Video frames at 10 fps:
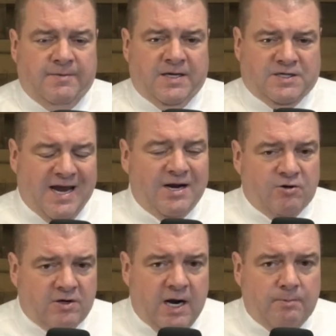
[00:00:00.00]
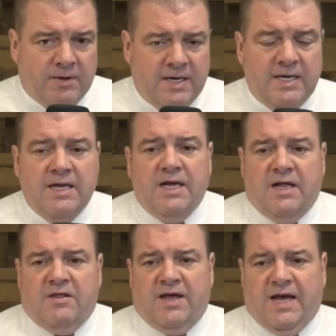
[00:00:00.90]
tanker company
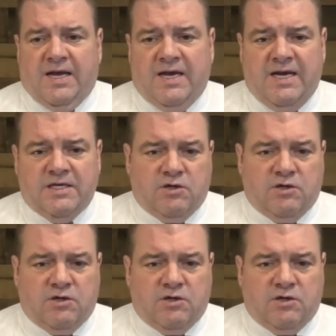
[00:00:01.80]
that he has